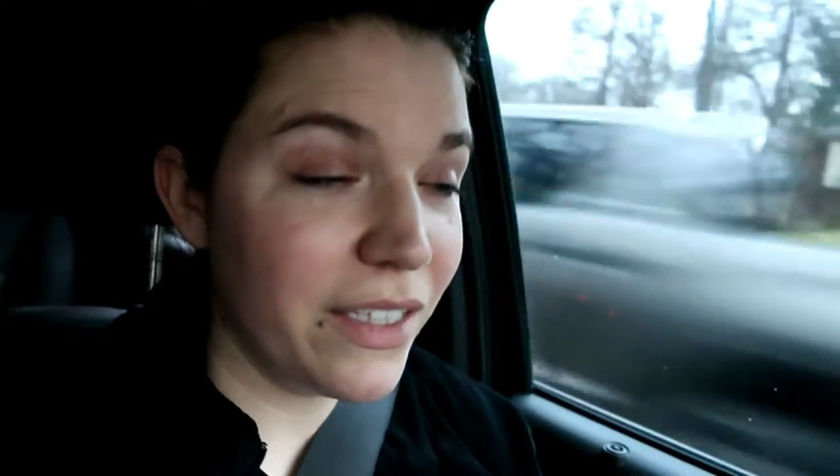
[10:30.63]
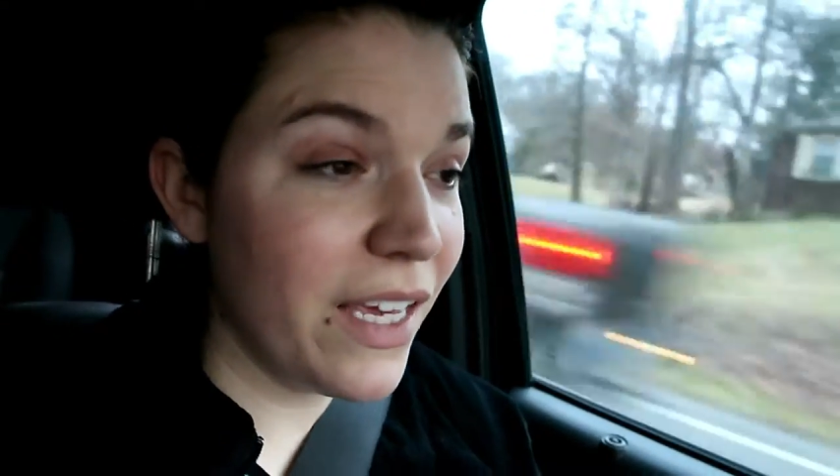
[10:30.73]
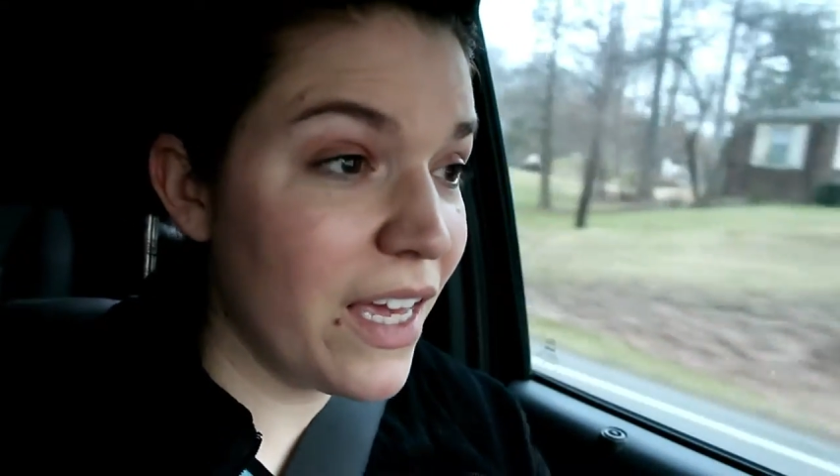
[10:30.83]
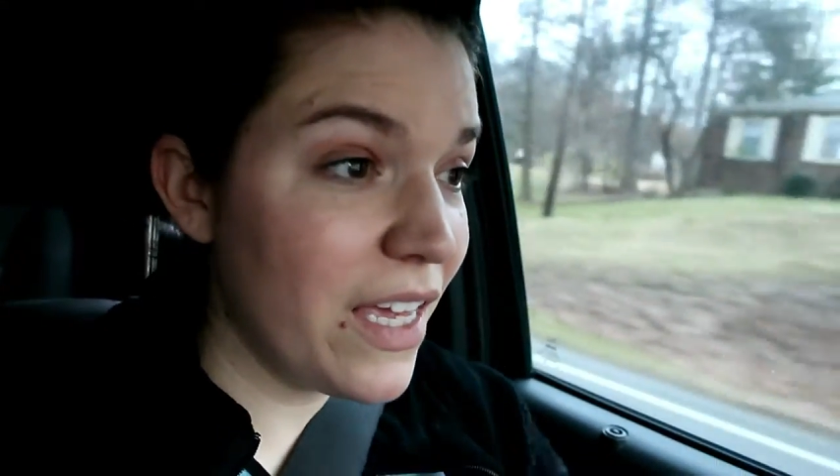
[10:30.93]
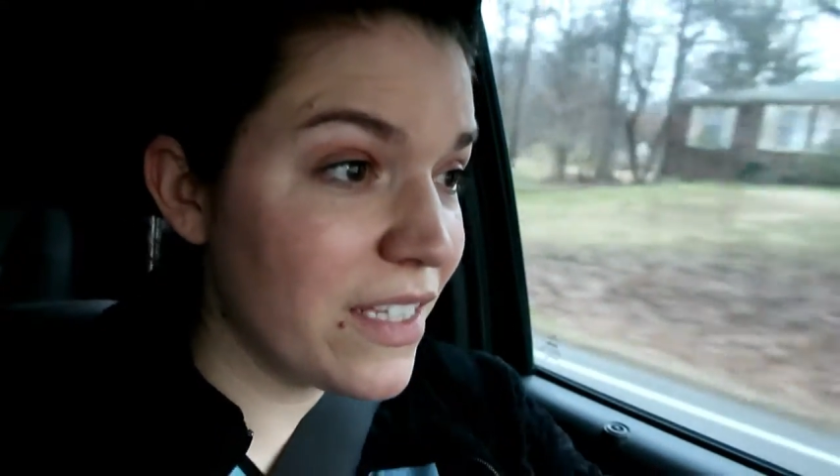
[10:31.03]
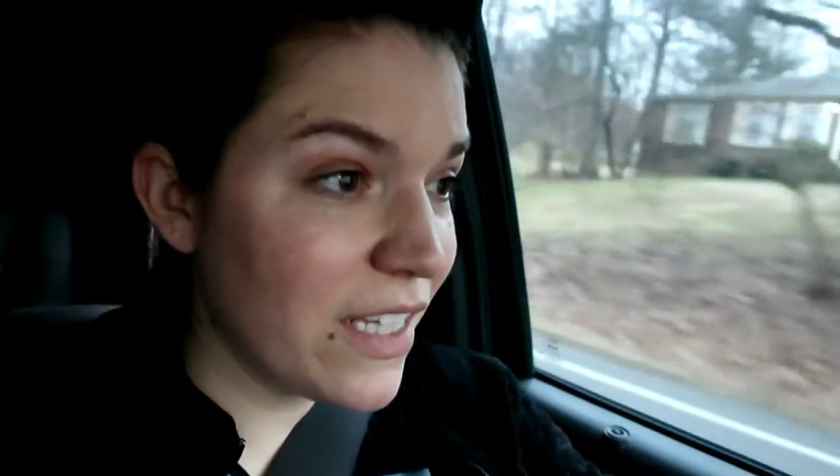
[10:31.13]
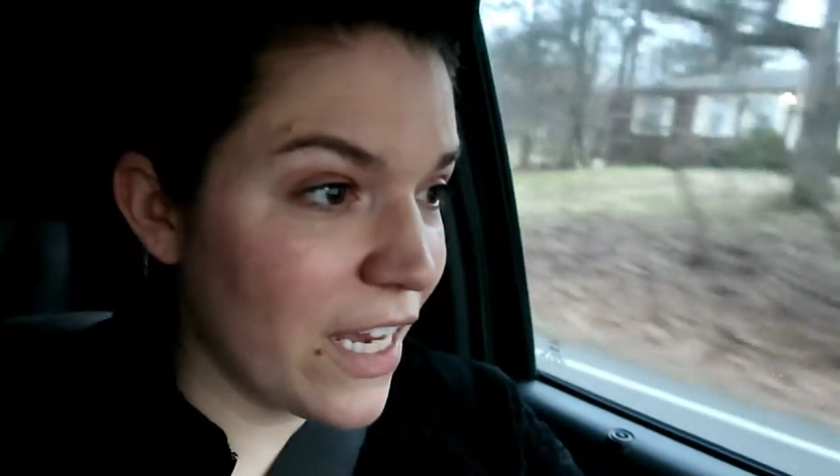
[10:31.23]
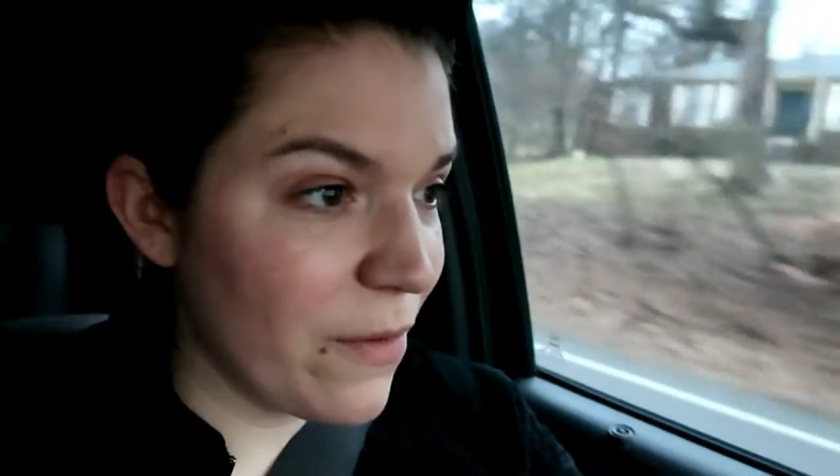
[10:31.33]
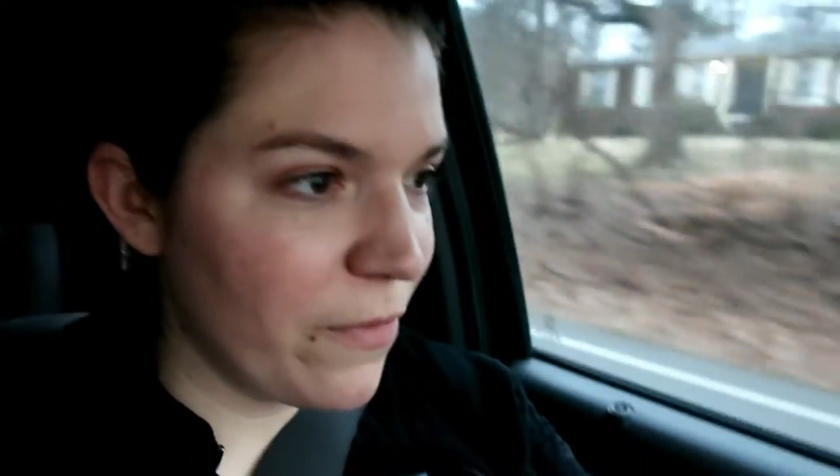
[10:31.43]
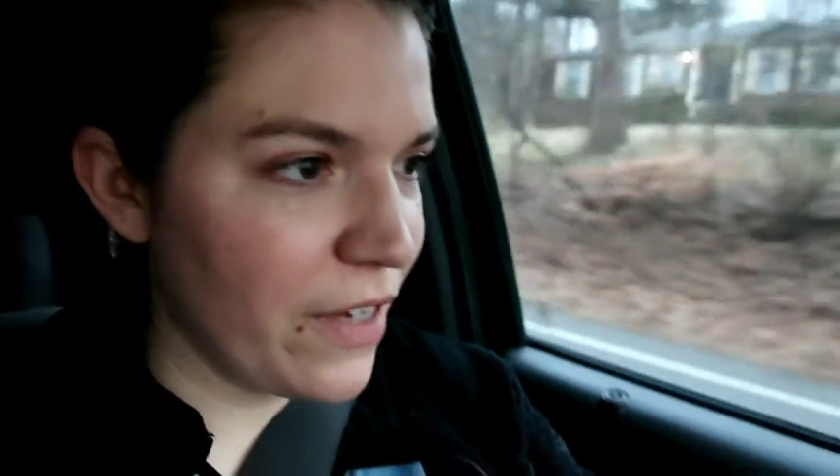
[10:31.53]
Yes,
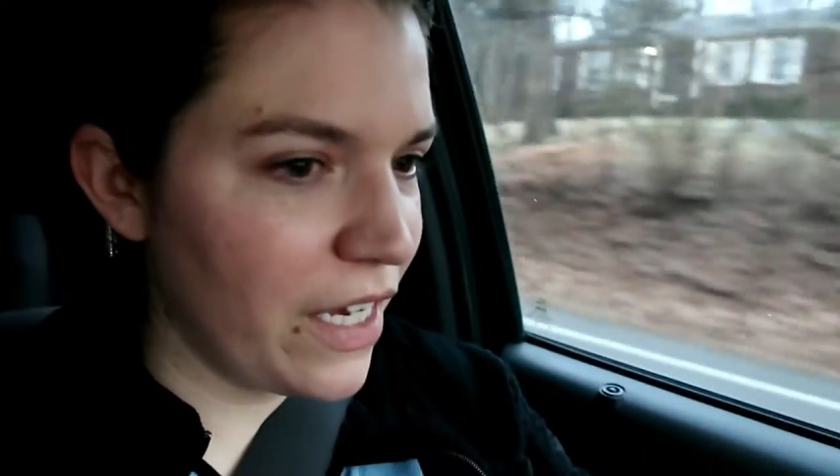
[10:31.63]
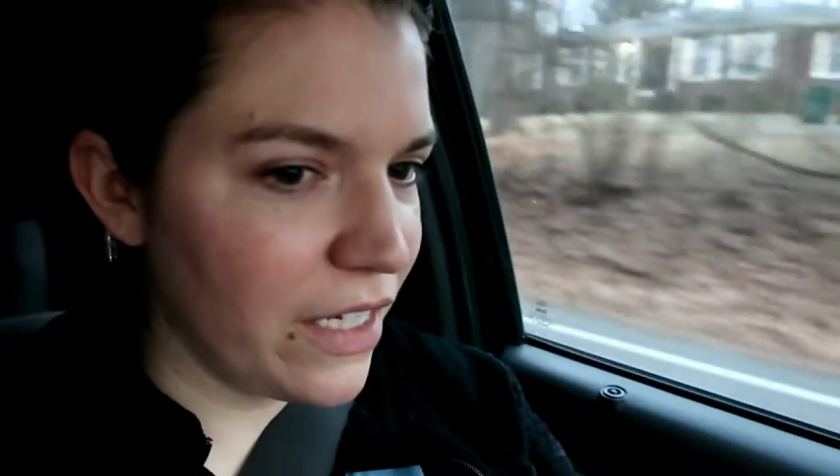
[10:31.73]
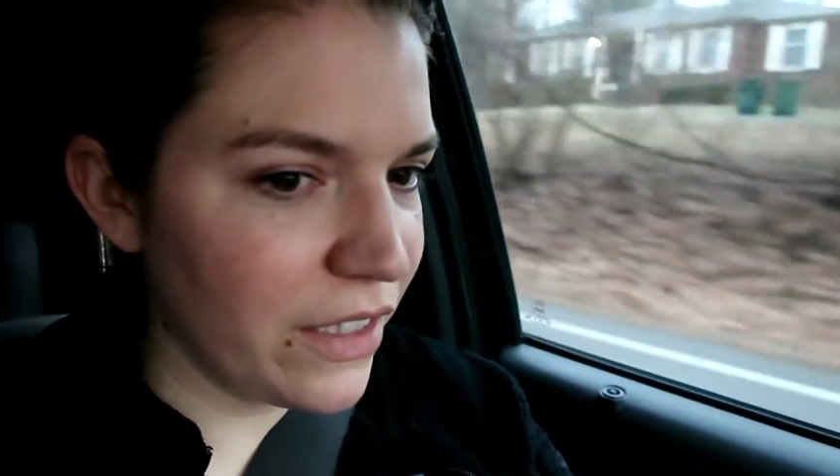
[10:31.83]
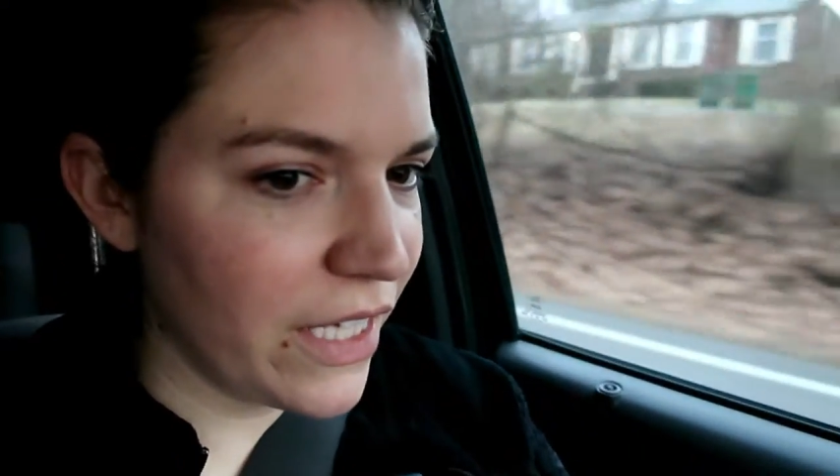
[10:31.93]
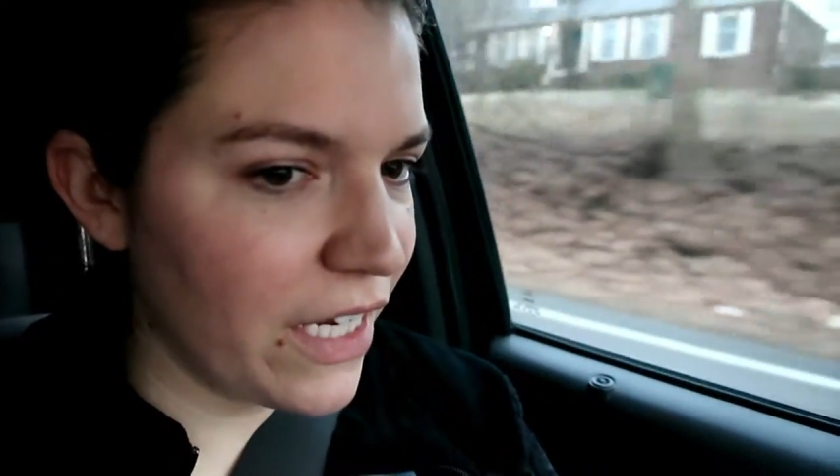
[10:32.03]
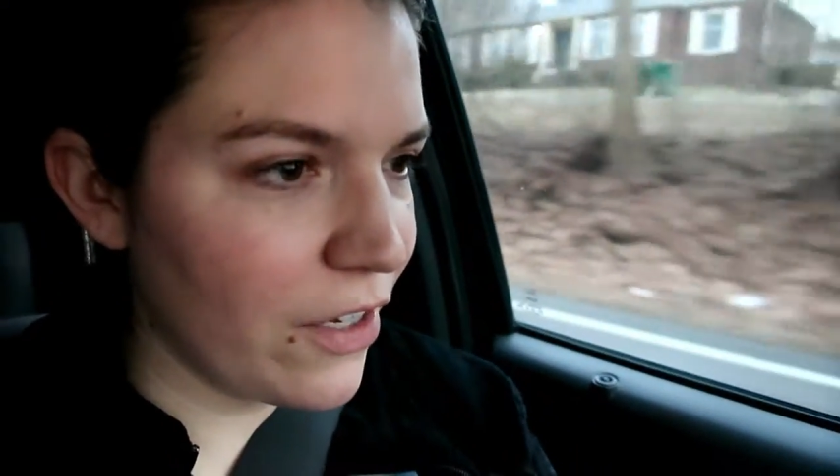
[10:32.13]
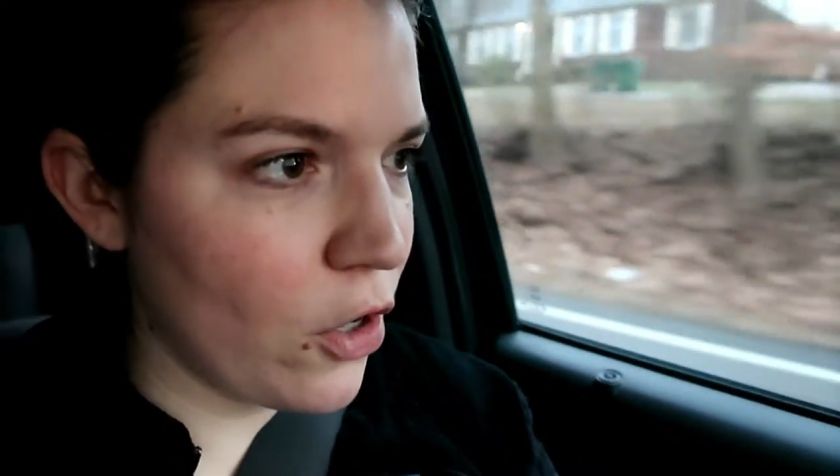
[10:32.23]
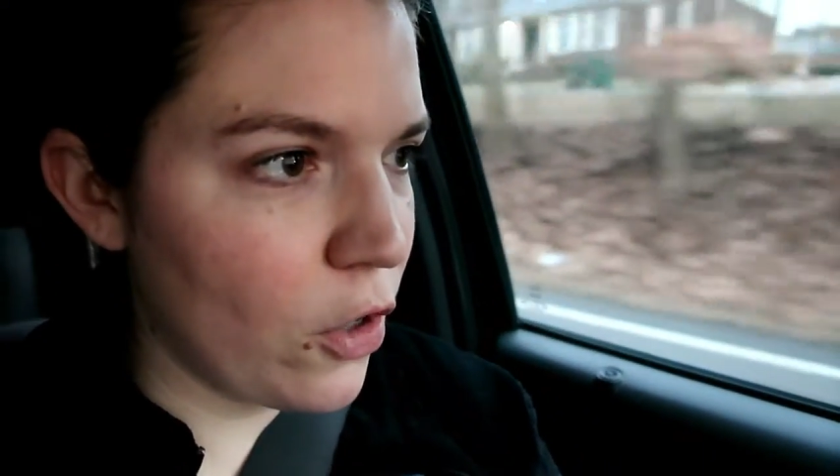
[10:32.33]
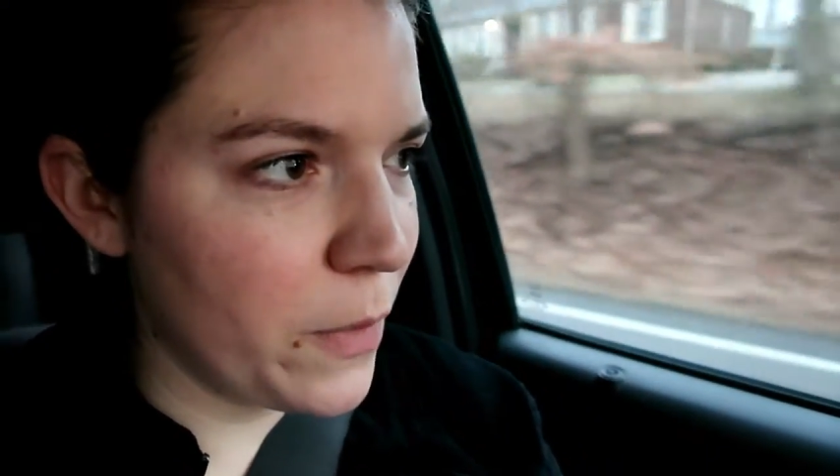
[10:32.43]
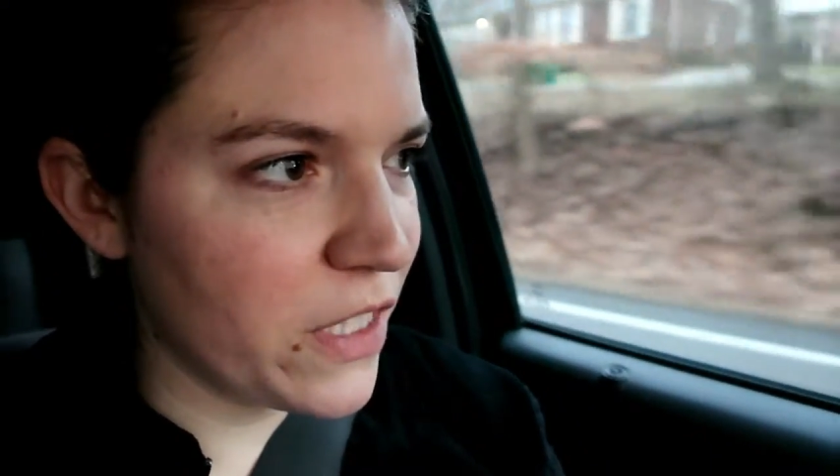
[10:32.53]
I am finally heading home.